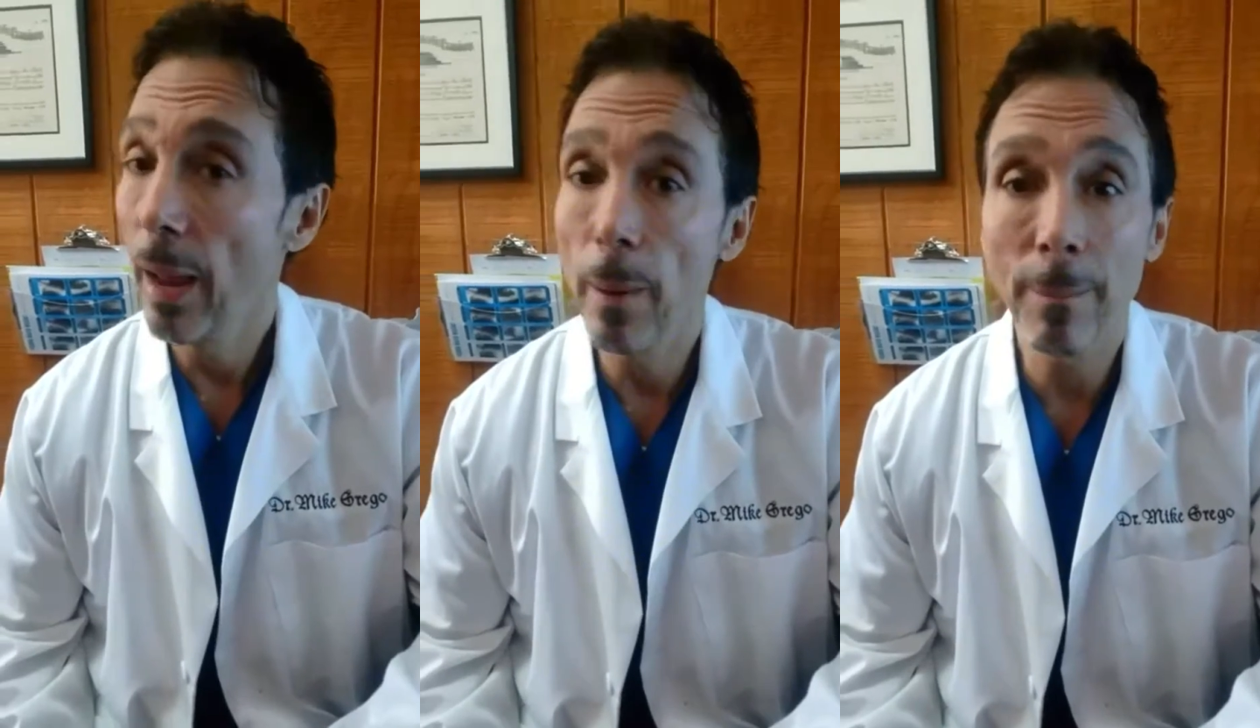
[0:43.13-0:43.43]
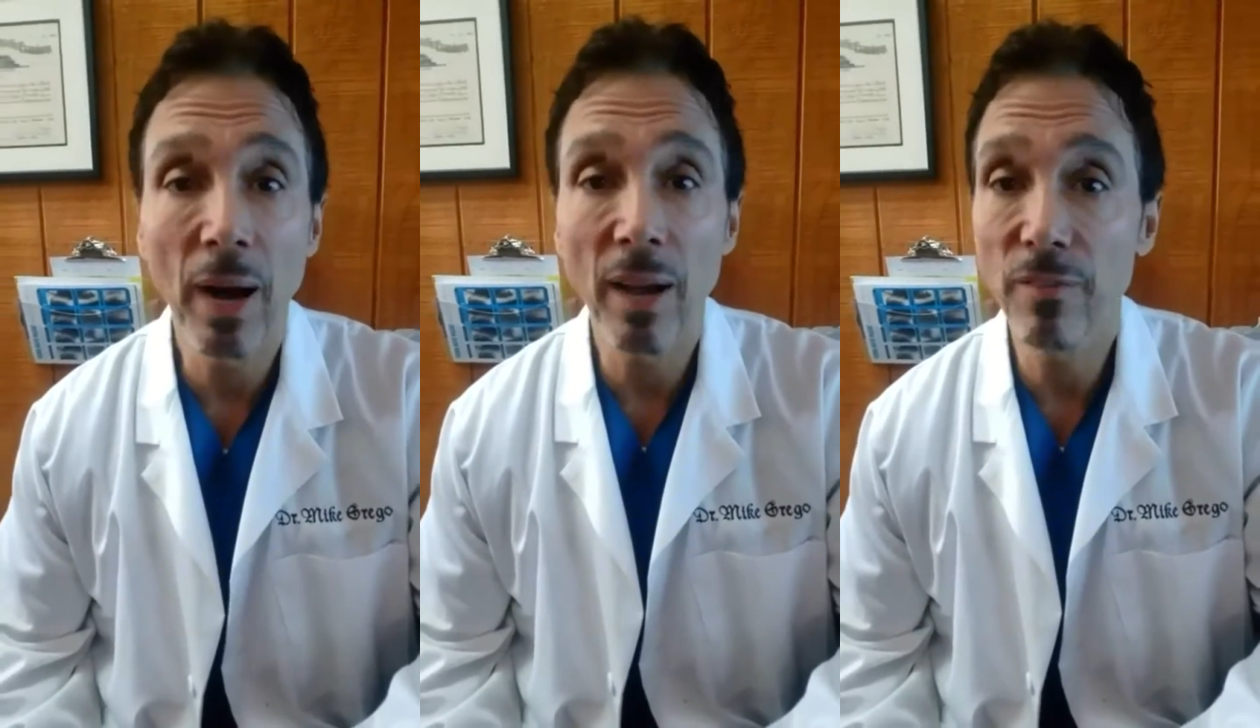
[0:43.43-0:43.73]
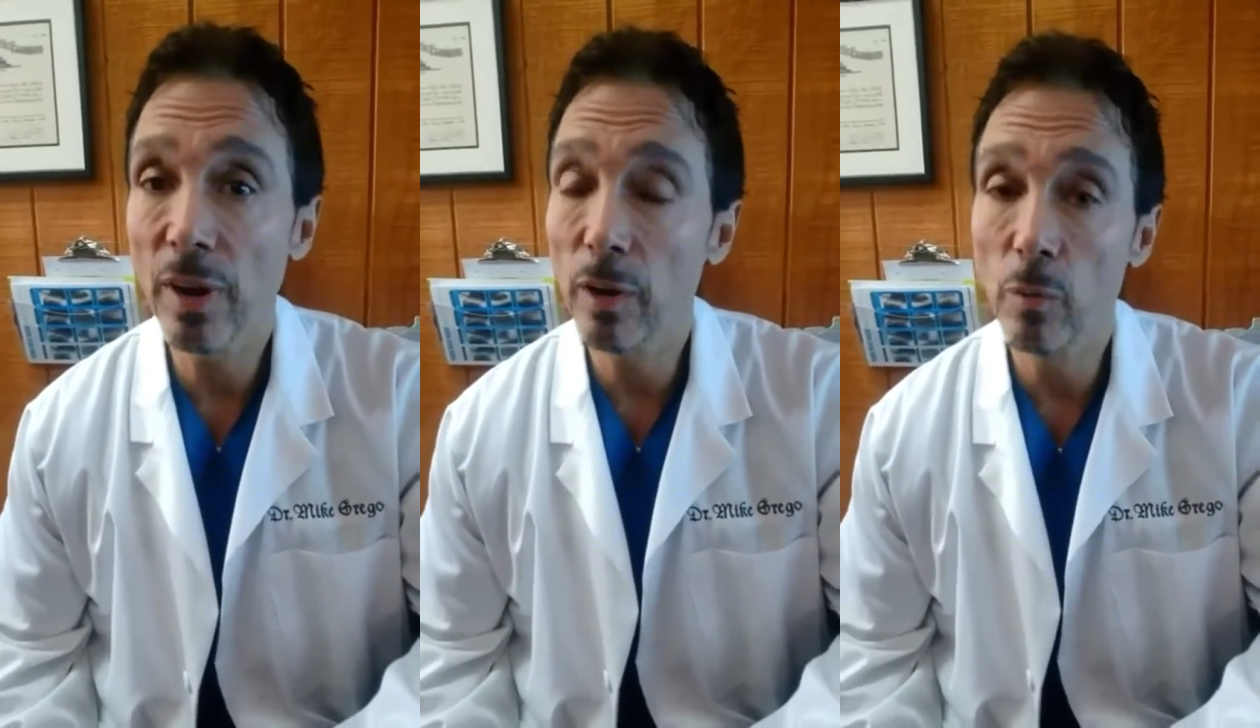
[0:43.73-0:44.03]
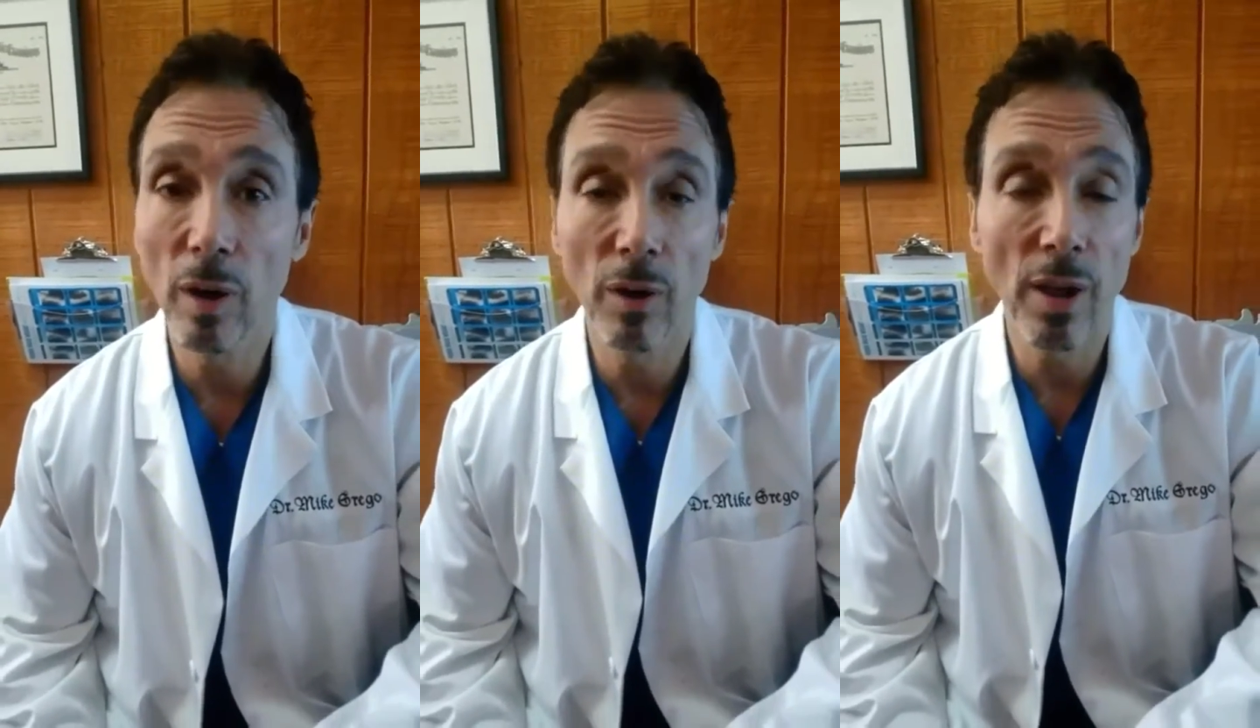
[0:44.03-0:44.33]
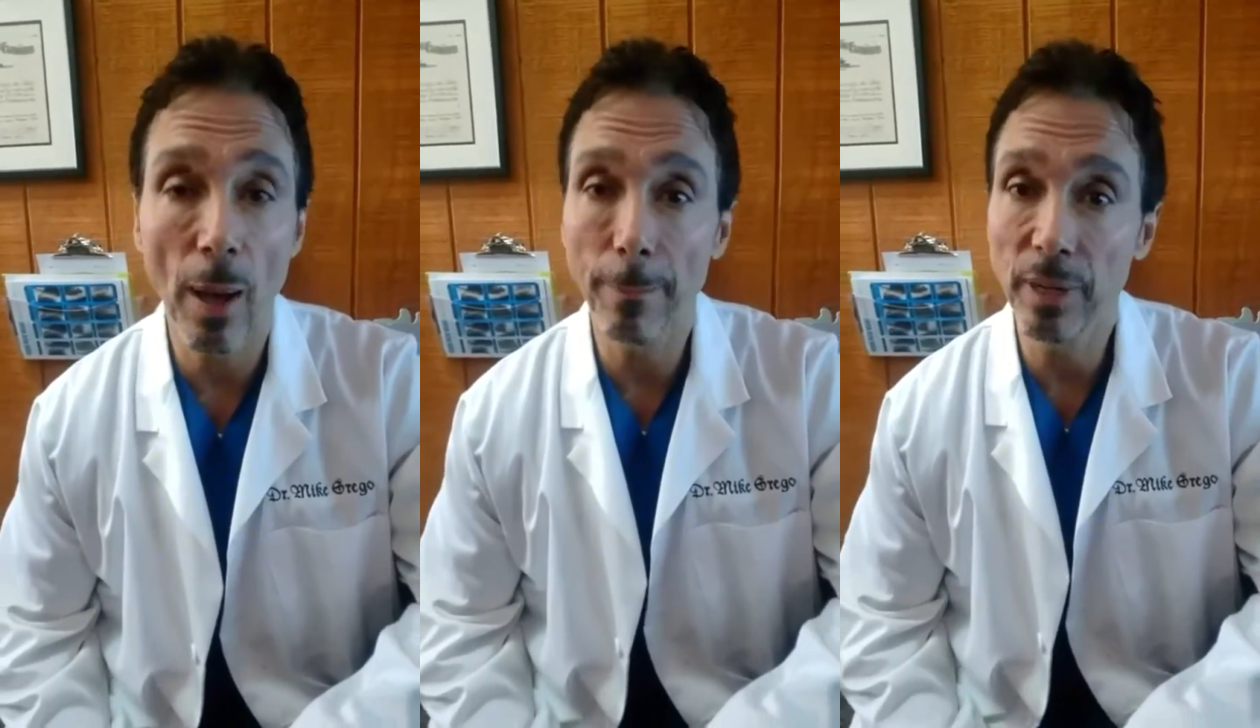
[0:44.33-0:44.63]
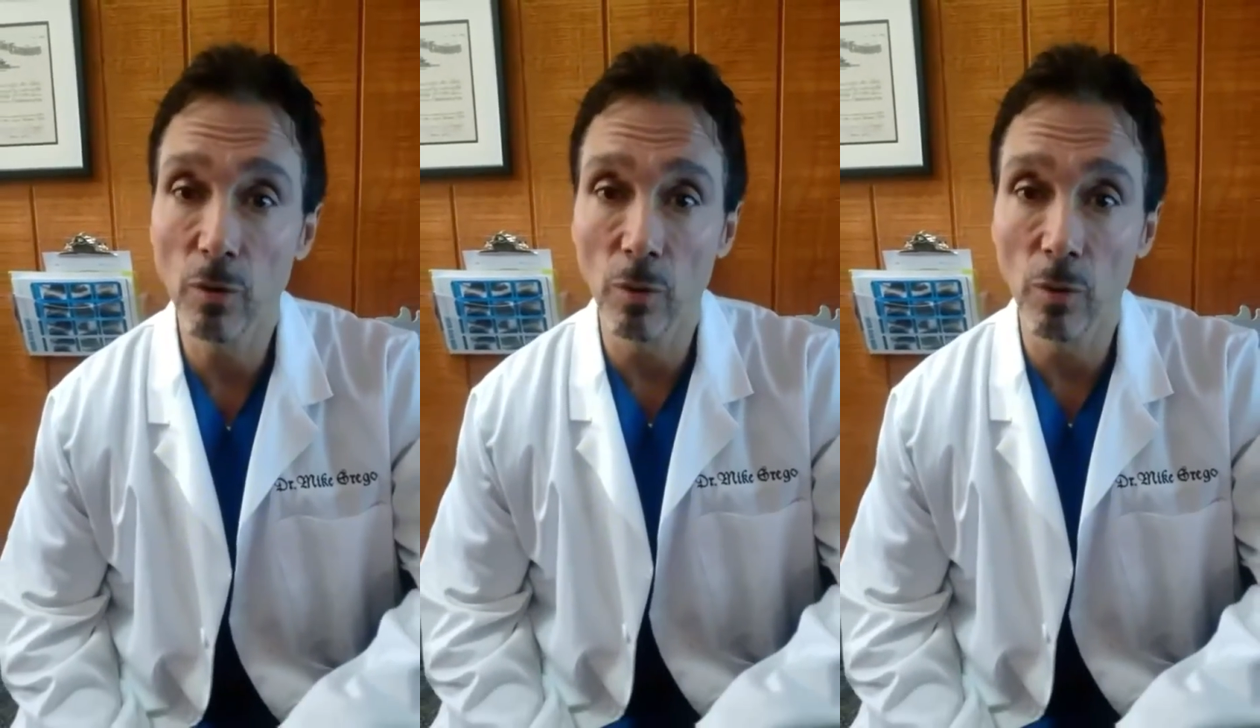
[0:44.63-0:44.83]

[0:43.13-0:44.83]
it might very well not be